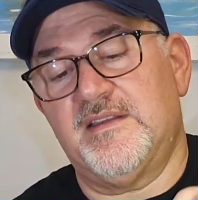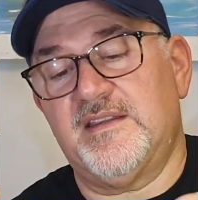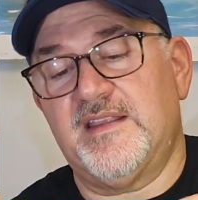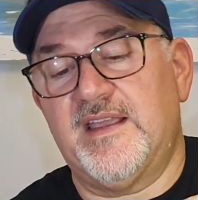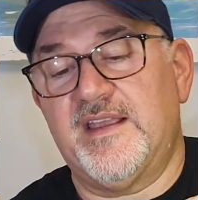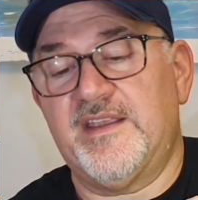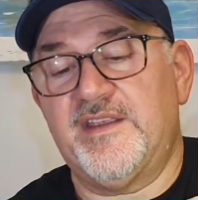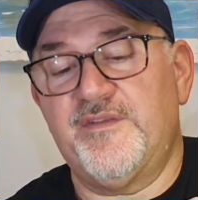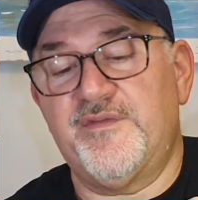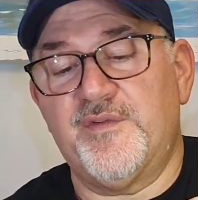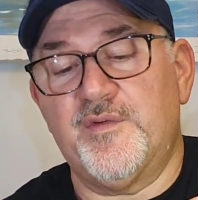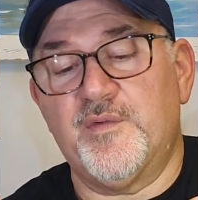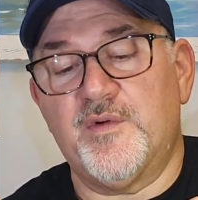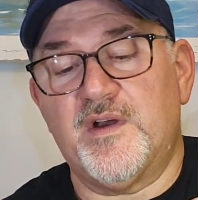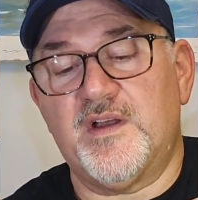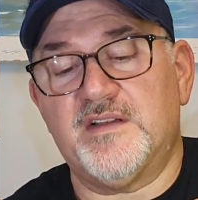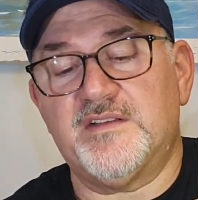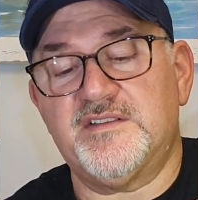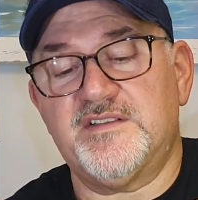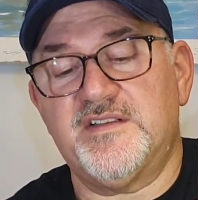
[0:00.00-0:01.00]
Thank you for
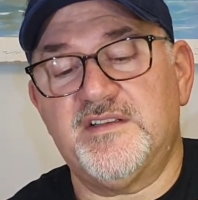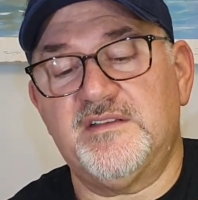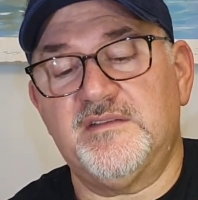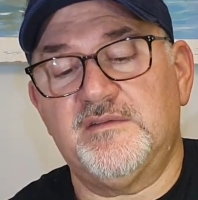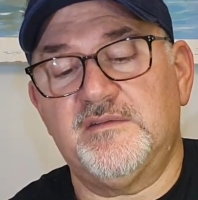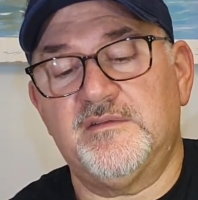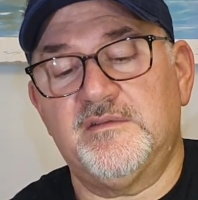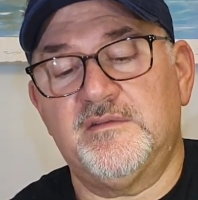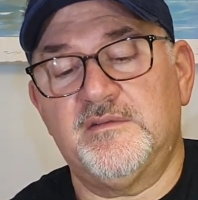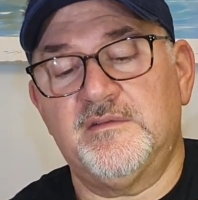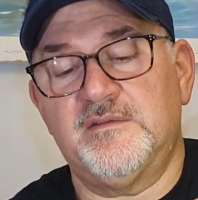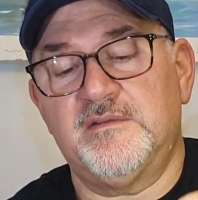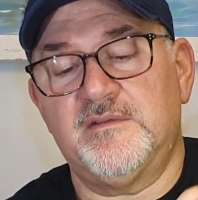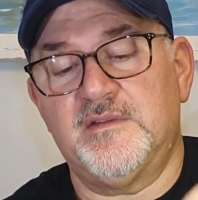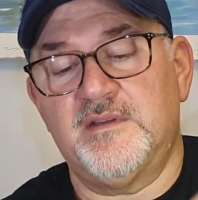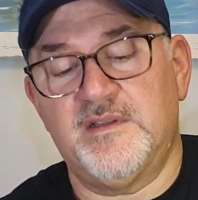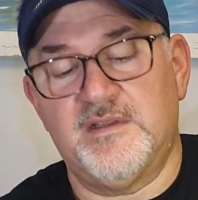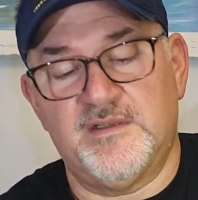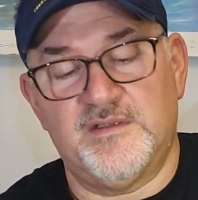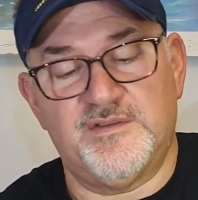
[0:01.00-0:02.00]
watching.
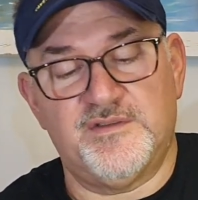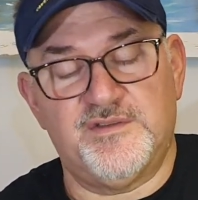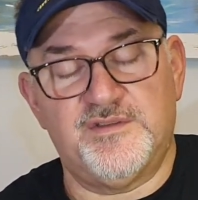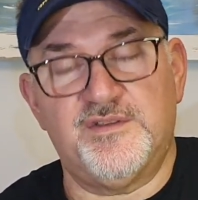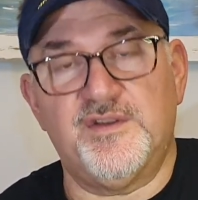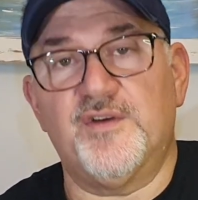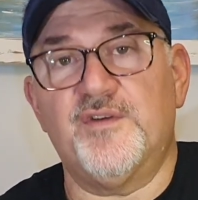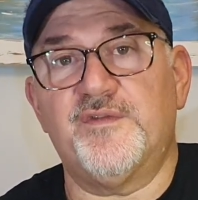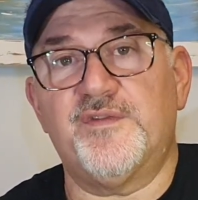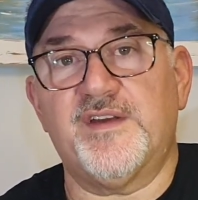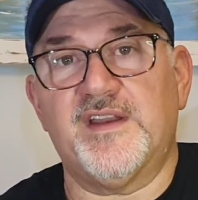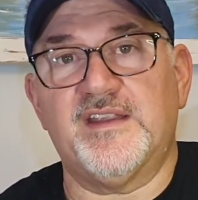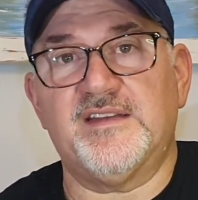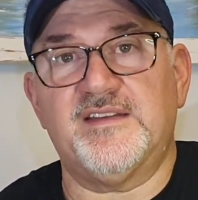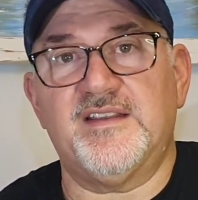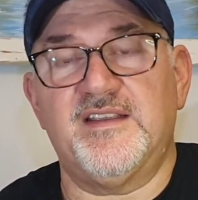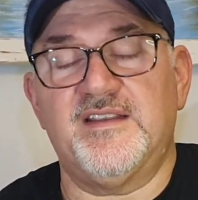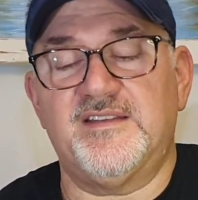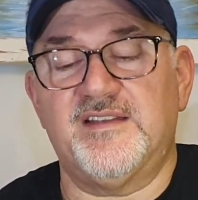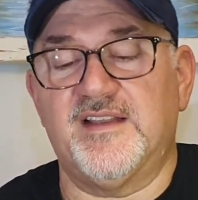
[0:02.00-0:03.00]
Don't forget
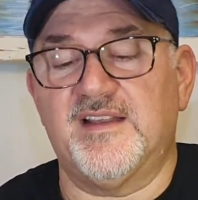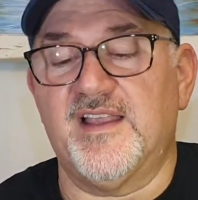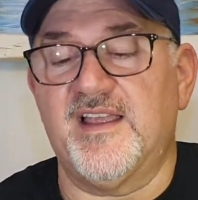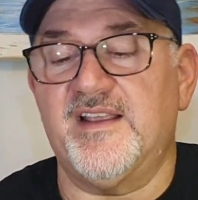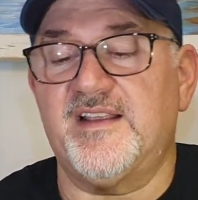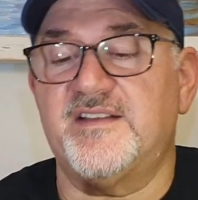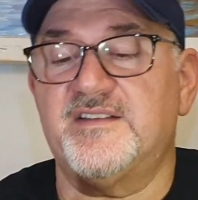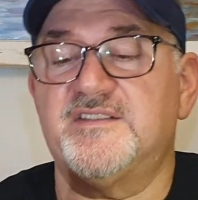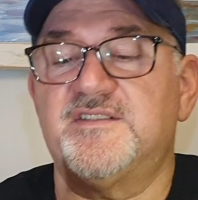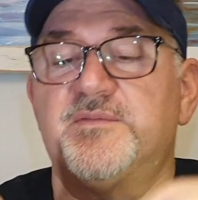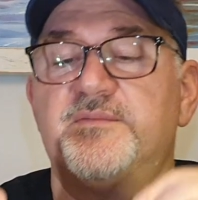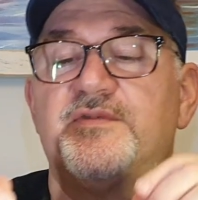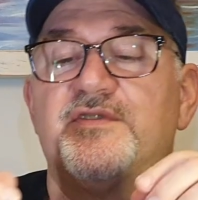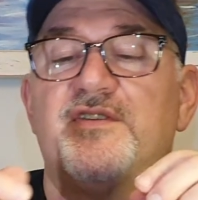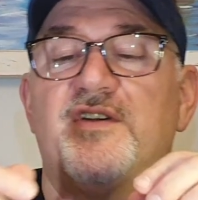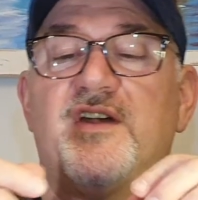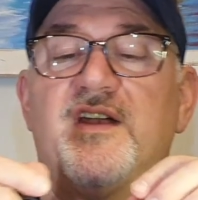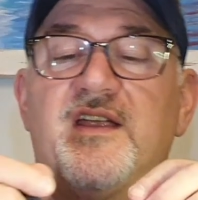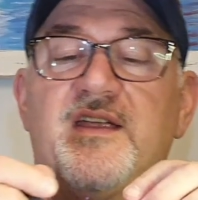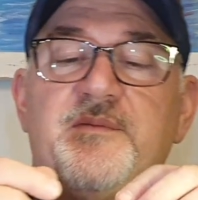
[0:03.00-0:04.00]
to hit the like and
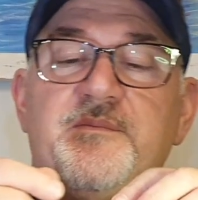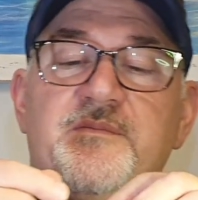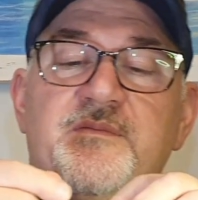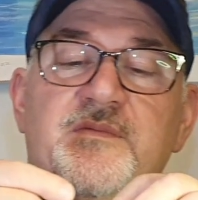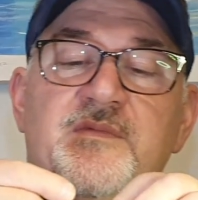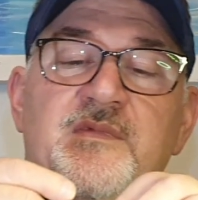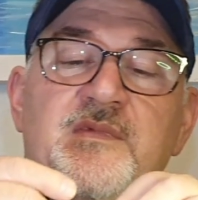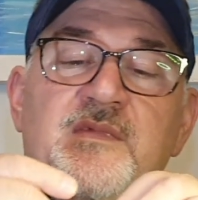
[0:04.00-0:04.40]
subscribe.